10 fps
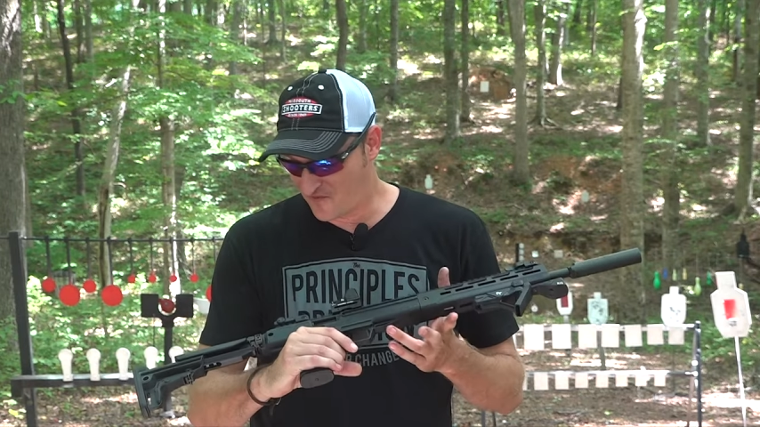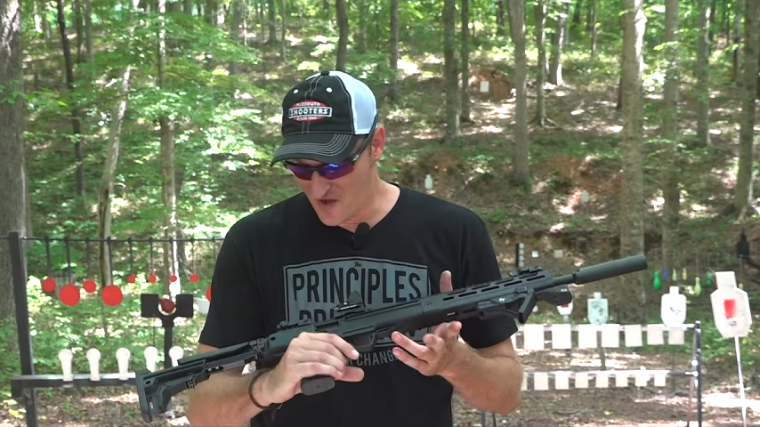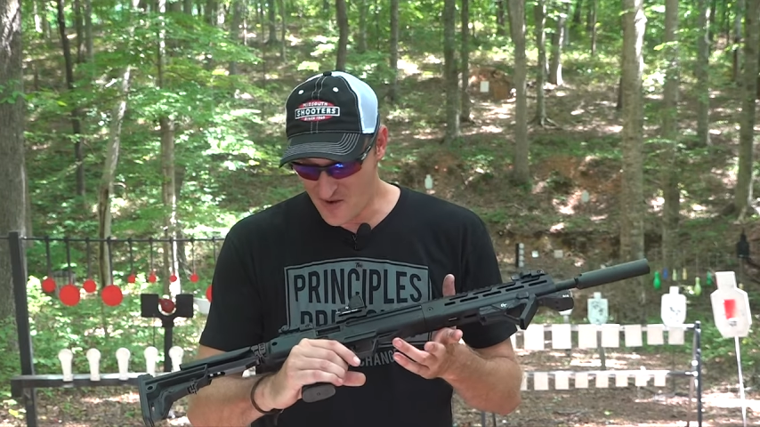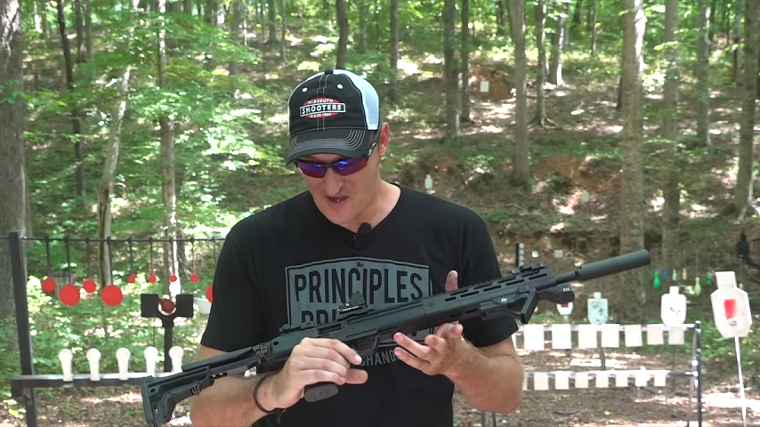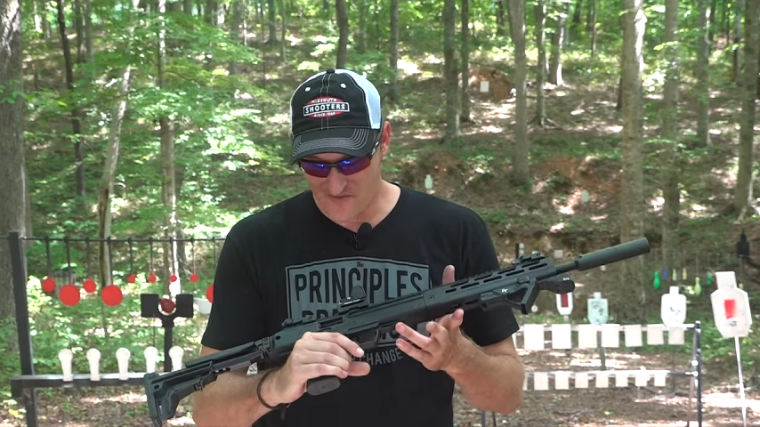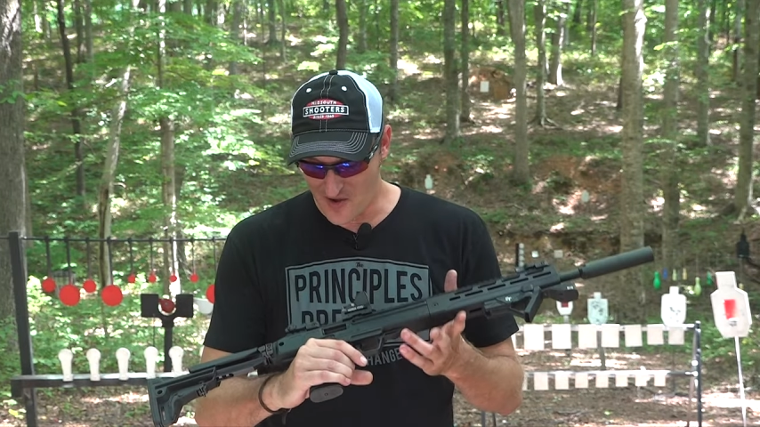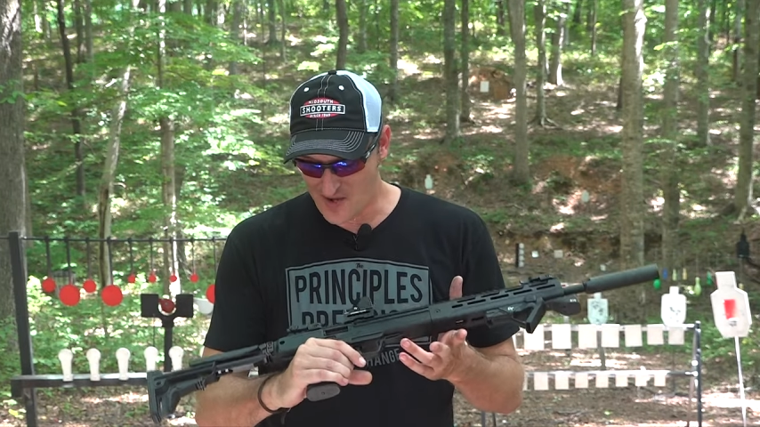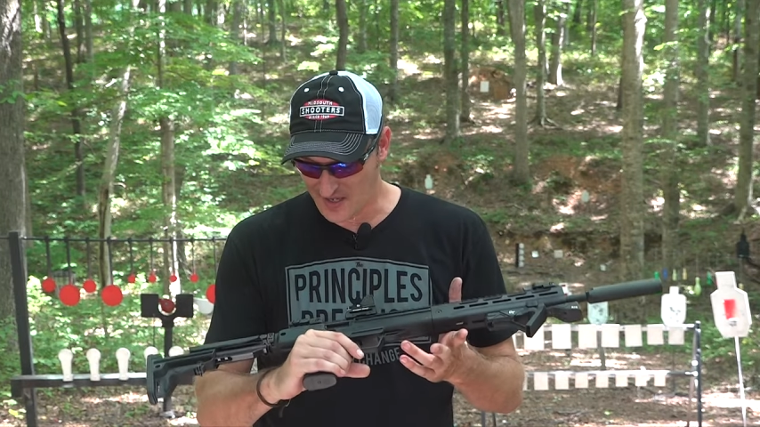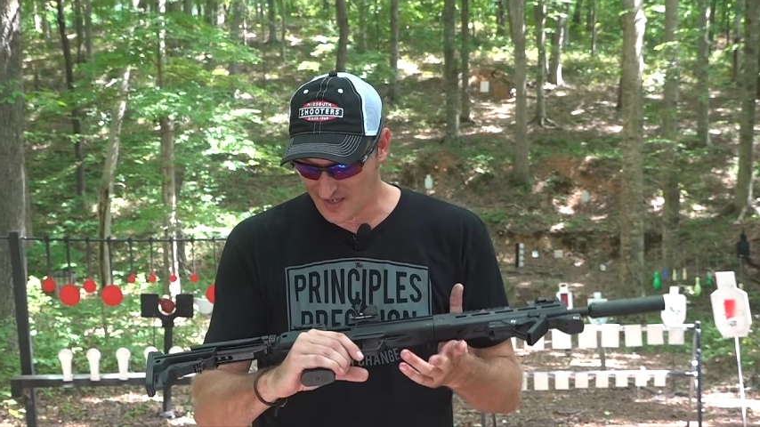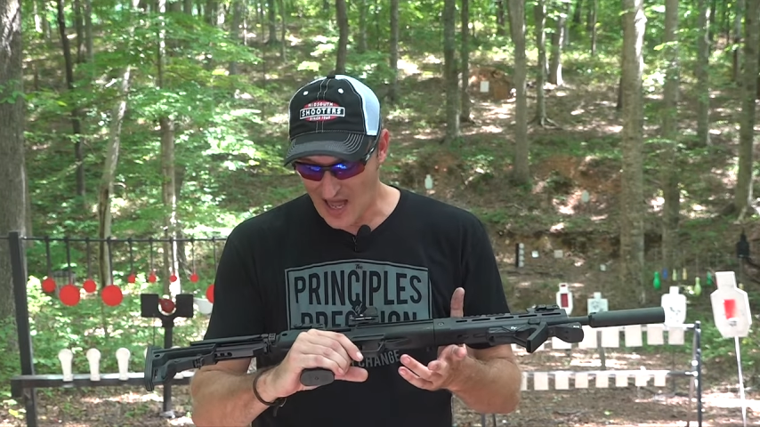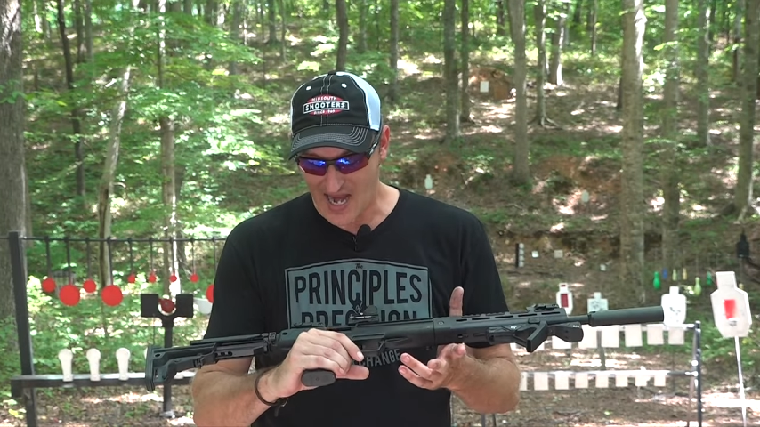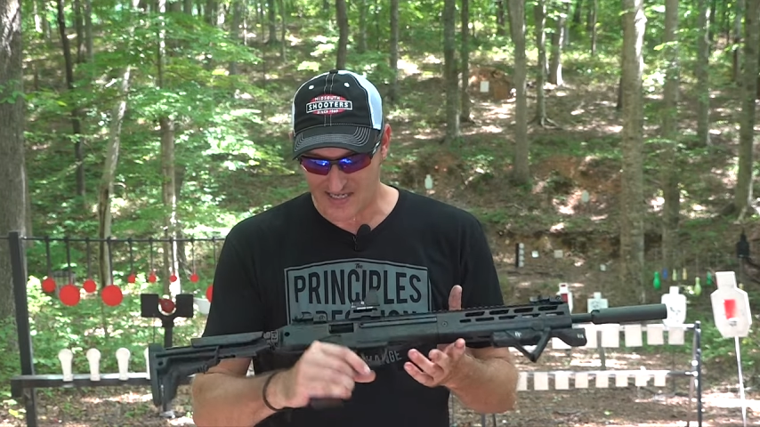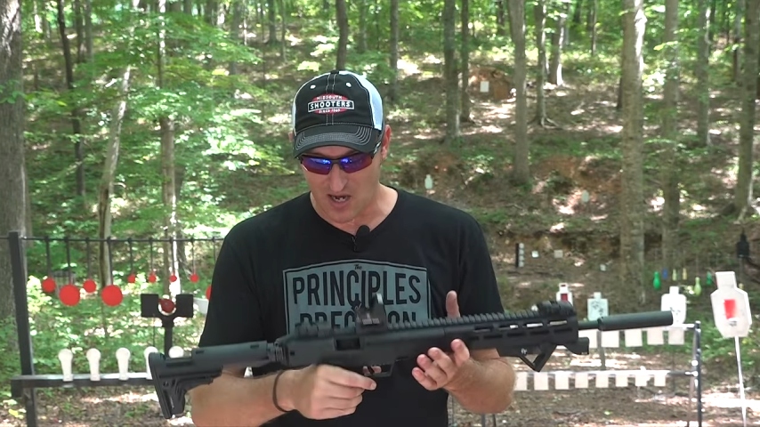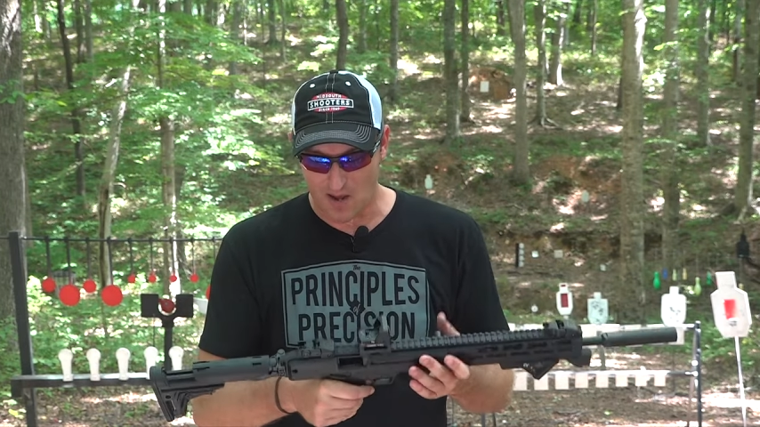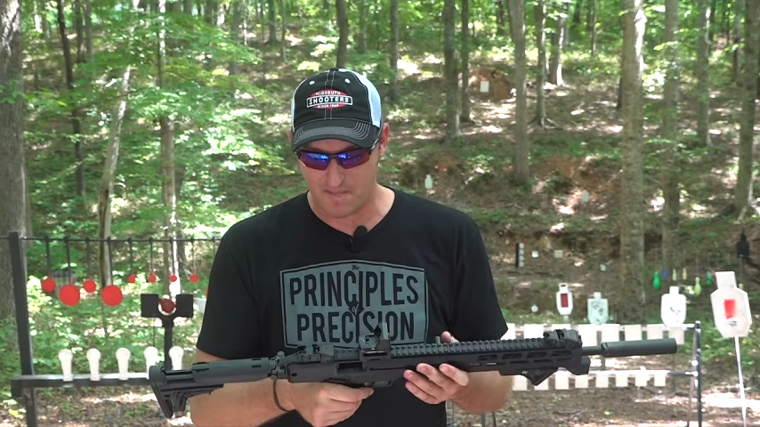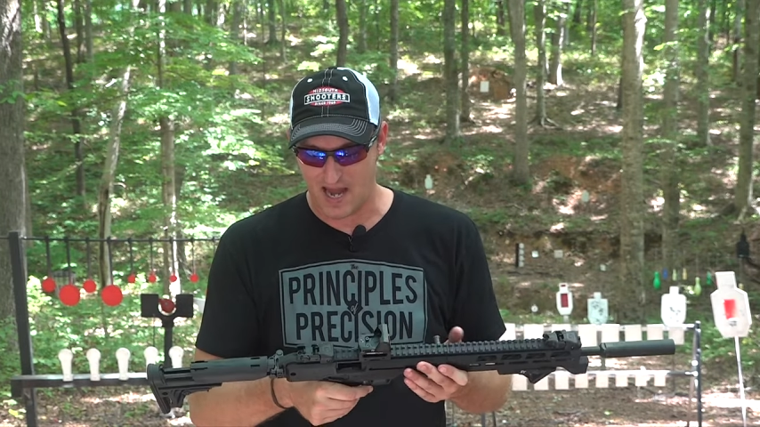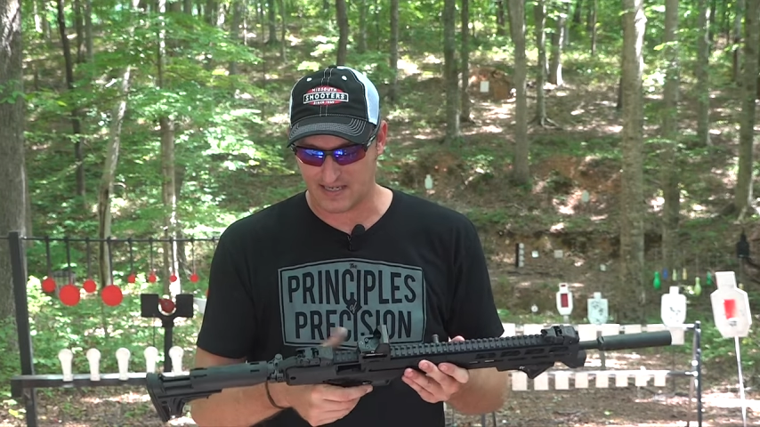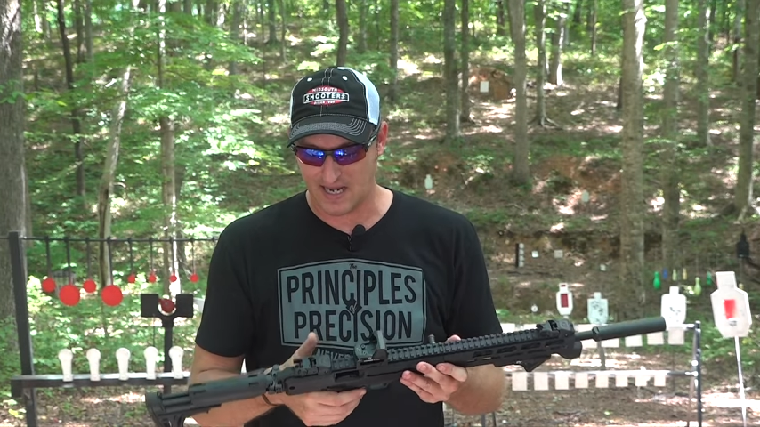very, very light compact.